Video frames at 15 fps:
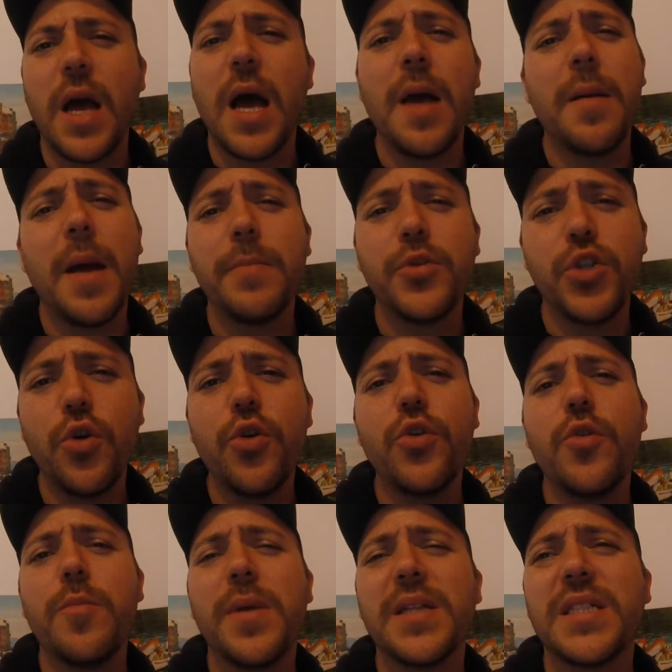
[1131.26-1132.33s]
I'm sure
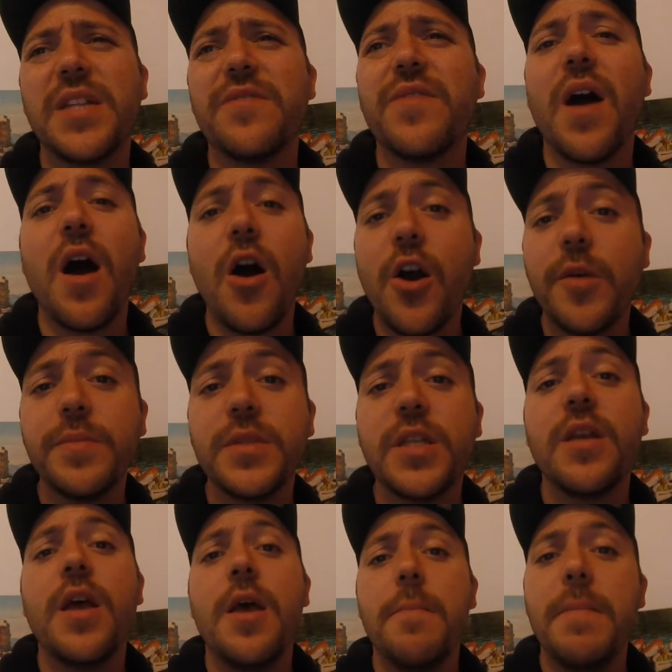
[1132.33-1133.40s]
you must have harmed
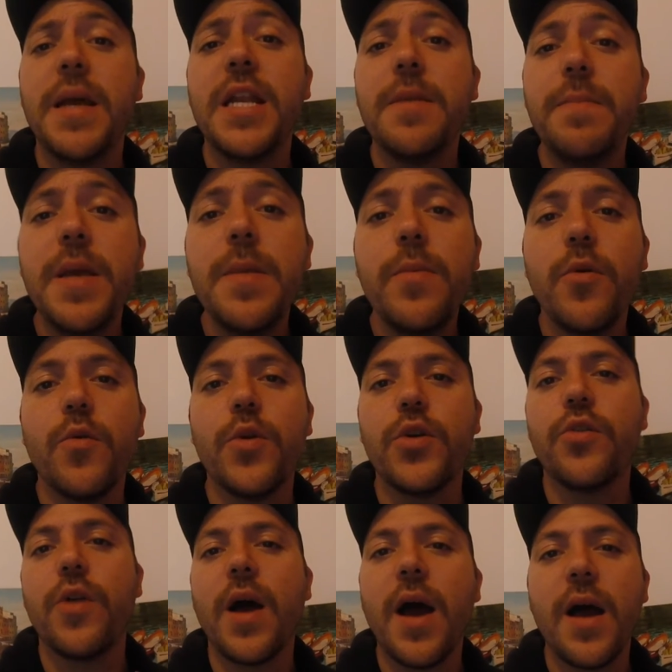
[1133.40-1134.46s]
many people with
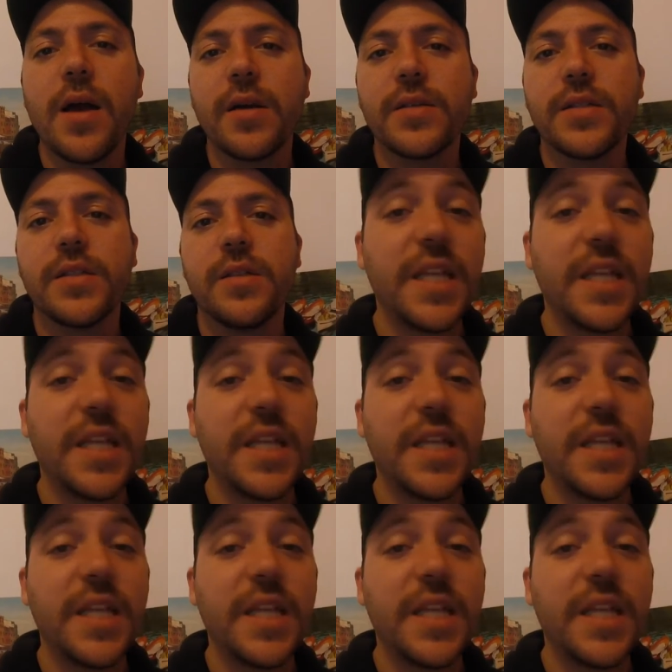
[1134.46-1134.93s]
your acts.